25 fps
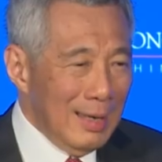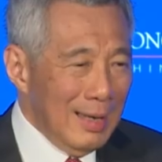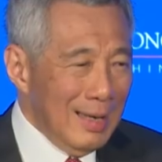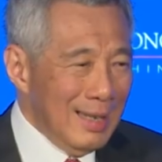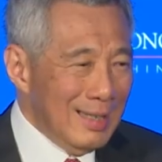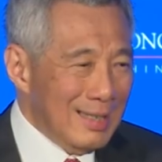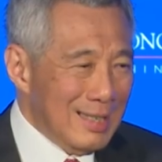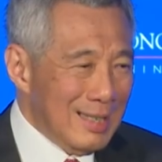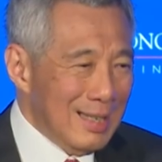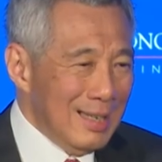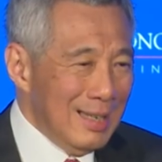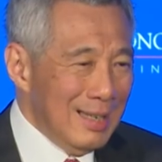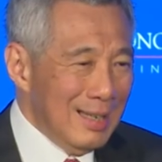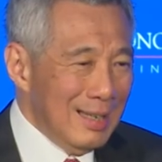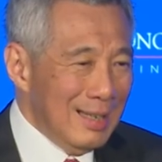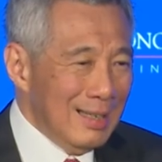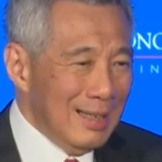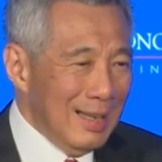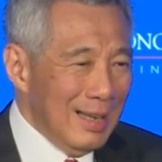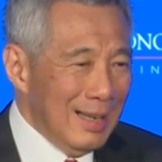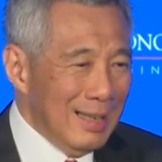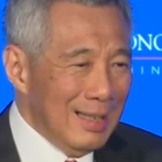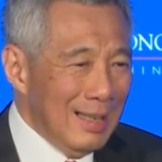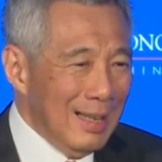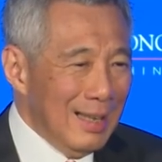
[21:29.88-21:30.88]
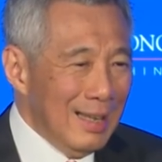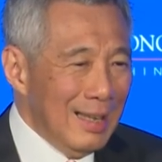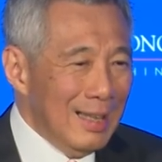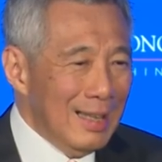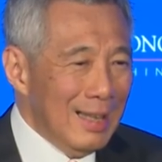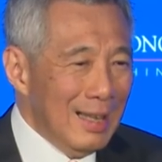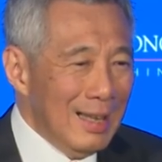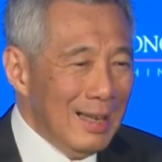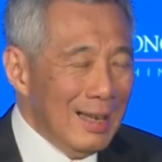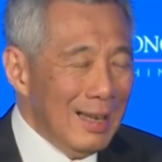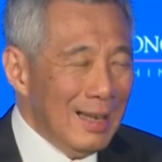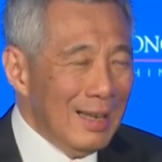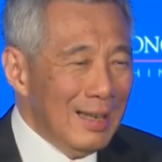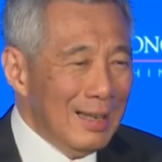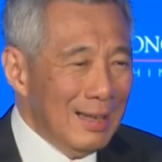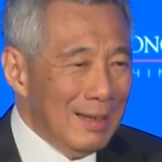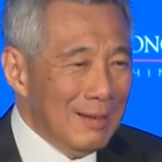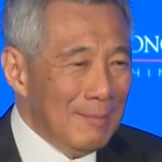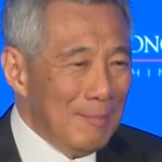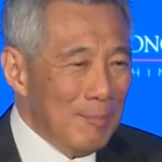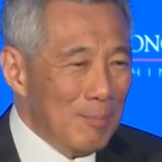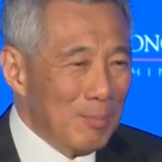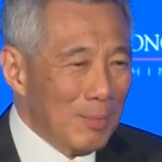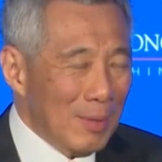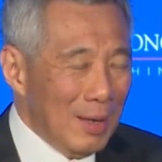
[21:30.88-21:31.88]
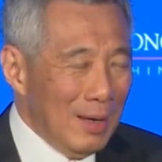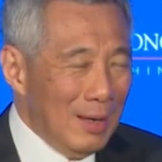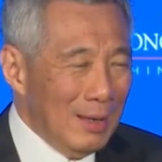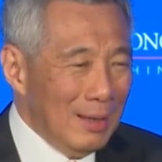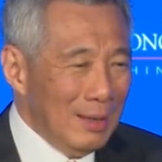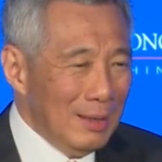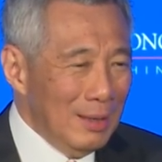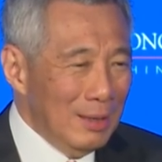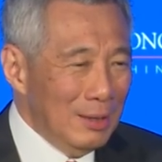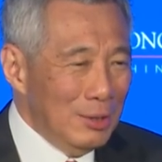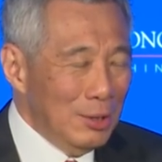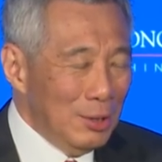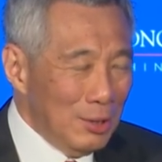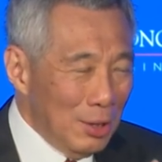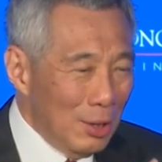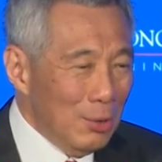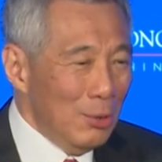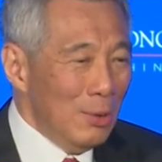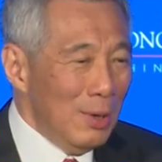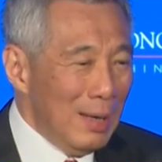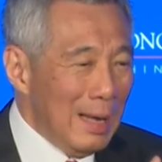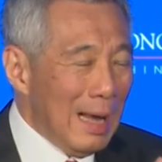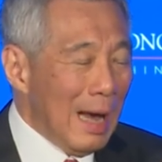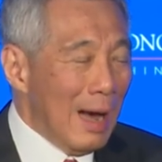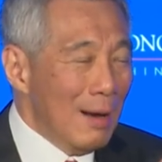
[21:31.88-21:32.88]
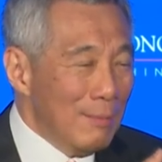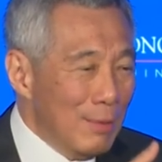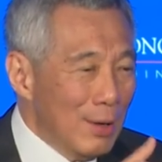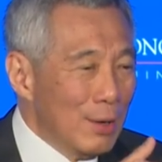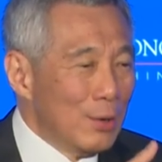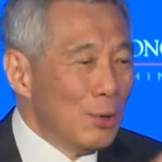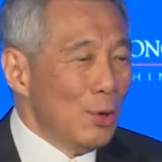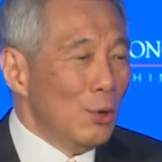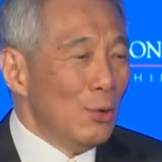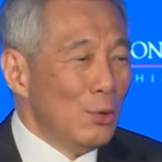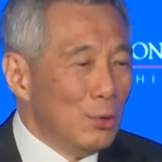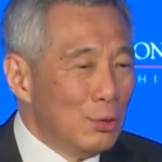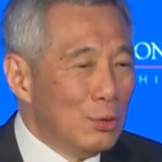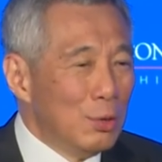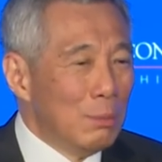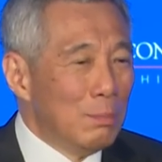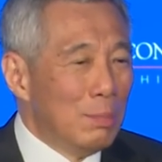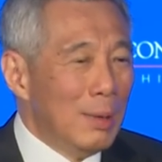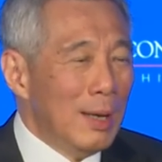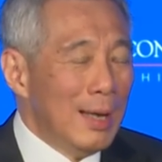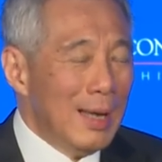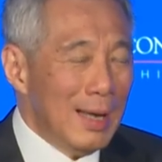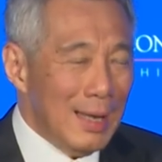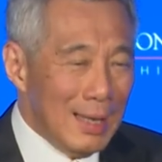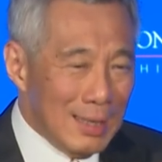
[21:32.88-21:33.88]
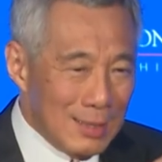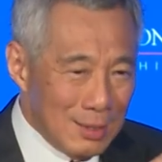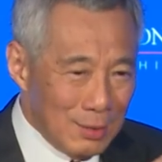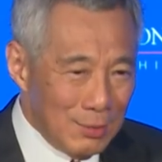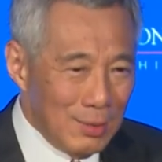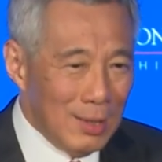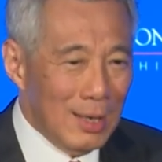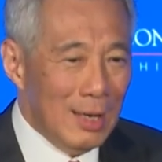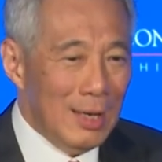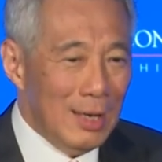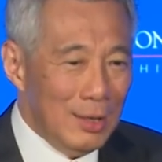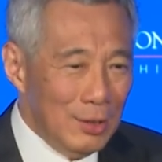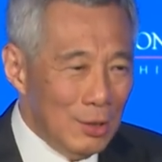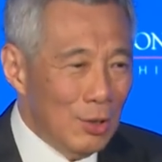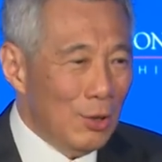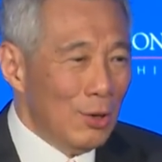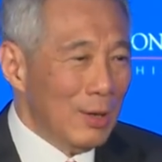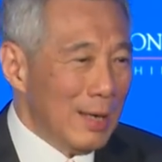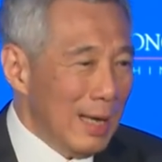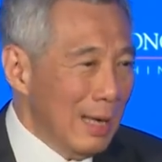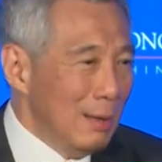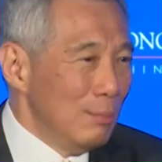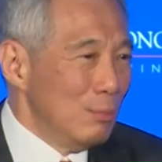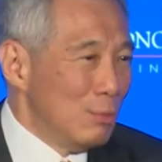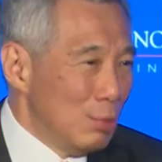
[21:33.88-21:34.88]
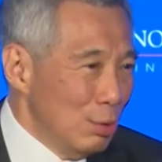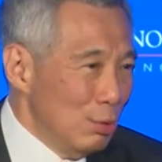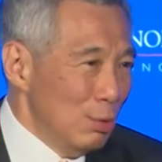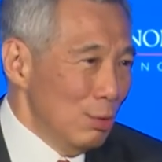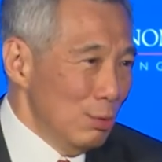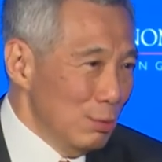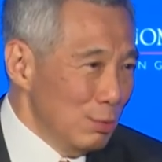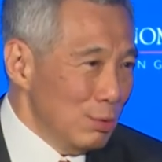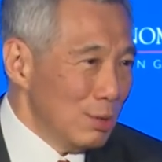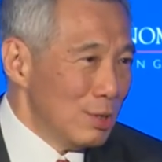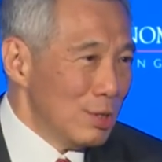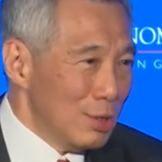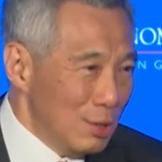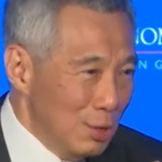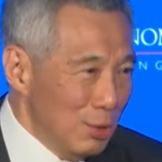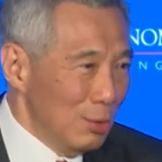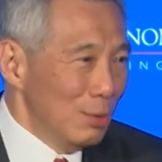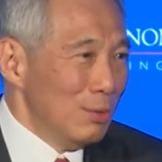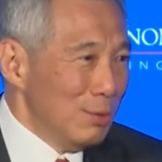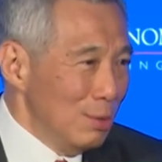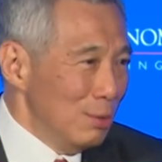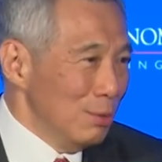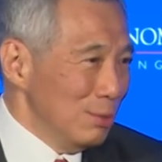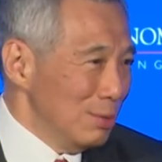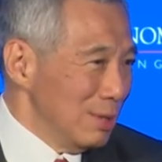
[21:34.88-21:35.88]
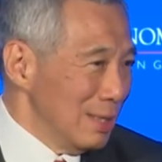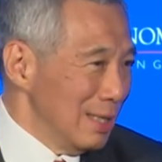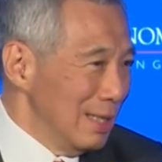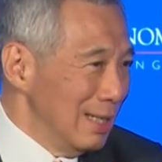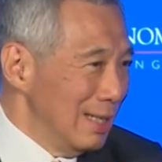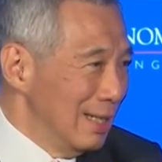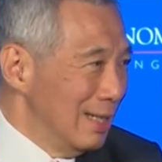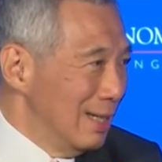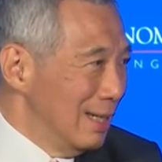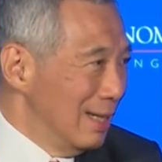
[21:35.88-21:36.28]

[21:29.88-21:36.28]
you not only have a role to play, it's really your game to lose. Don't lose it.